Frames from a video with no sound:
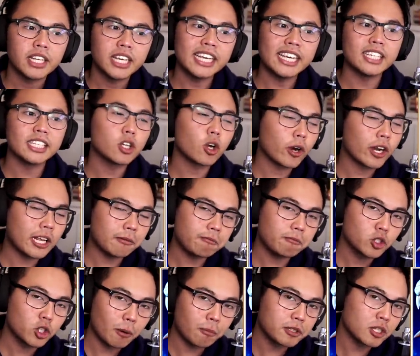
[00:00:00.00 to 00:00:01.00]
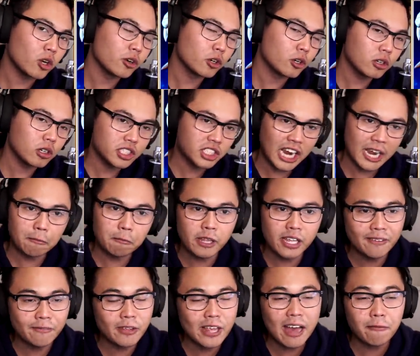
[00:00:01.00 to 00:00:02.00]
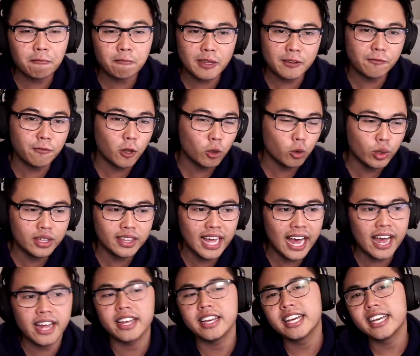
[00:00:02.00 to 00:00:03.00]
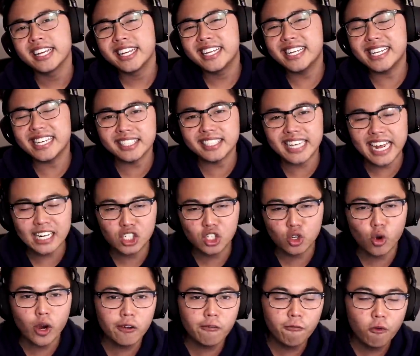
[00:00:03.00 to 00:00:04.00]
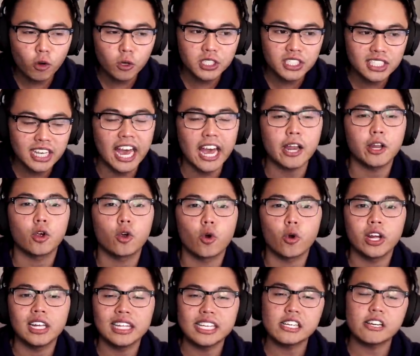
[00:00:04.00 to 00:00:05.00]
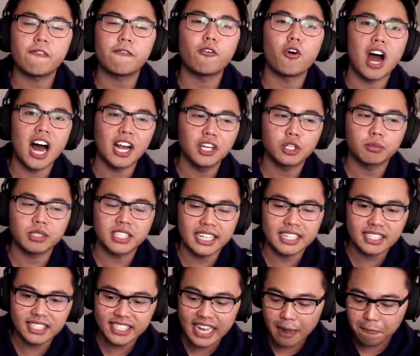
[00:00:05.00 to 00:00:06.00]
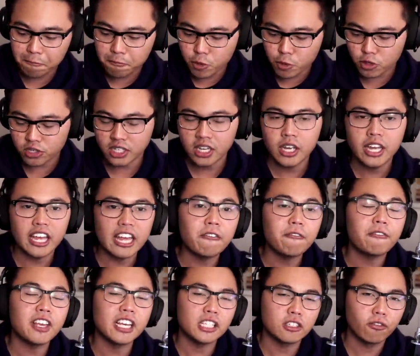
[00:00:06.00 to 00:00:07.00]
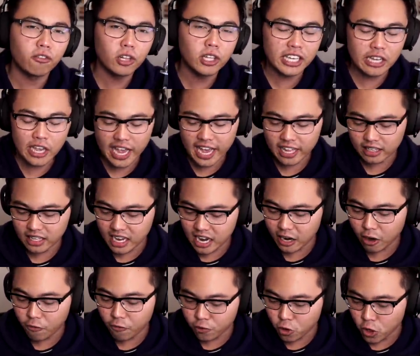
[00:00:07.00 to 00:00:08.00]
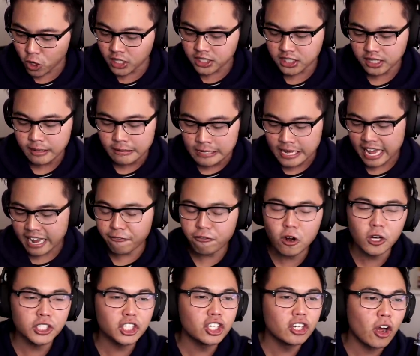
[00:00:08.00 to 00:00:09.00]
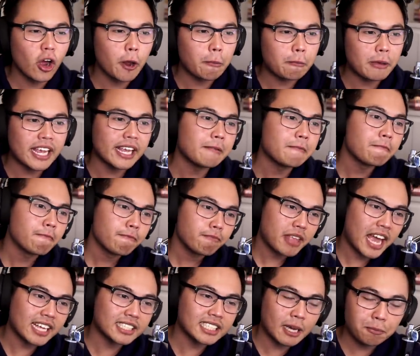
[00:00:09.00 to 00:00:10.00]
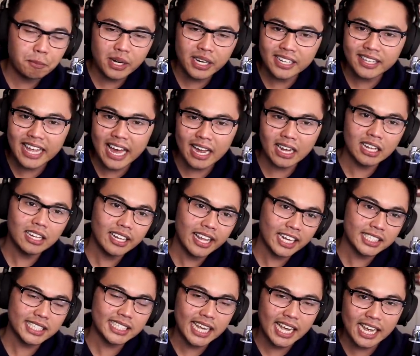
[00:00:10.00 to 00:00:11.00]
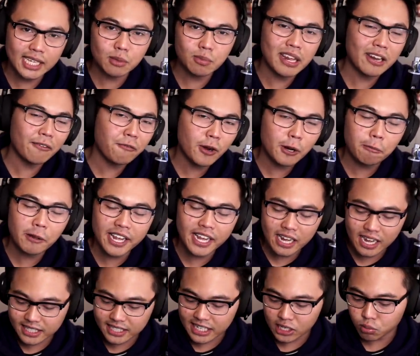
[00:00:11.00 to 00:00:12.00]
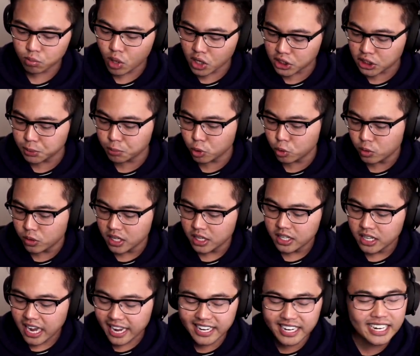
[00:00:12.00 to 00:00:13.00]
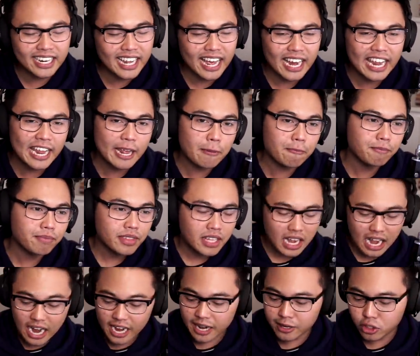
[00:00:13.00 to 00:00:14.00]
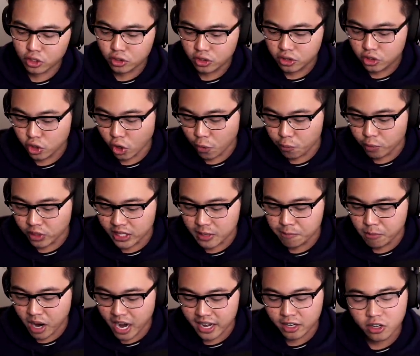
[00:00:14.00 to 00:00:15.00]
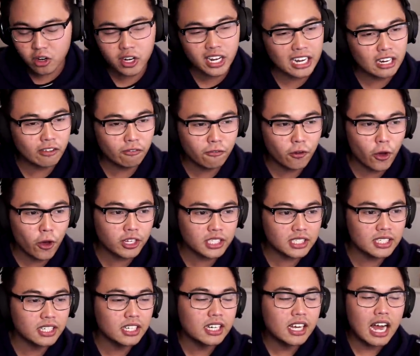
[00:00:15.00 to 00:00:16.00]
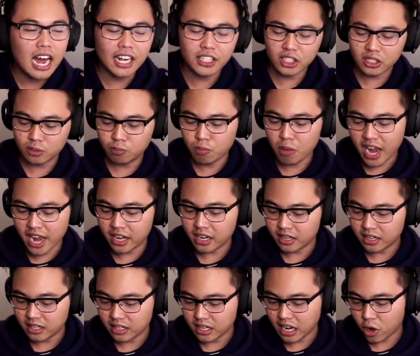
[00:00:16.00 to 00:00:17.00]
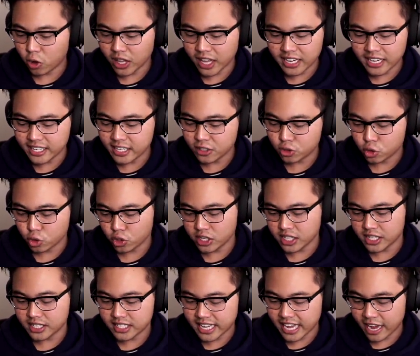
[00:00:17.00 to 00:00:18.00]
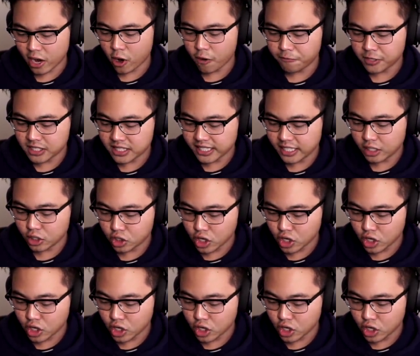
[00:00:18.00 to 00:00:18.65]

He has already dropped on JP if you haven't been following that. He is a Join Forces category leader for 100% stat boost if he is fully LR, of course. And of course, you know me as somebody that collects as many free-to-play cards as possible. I need to get him. I don't really mind not getting first. I just mind, all I need to do is get obviously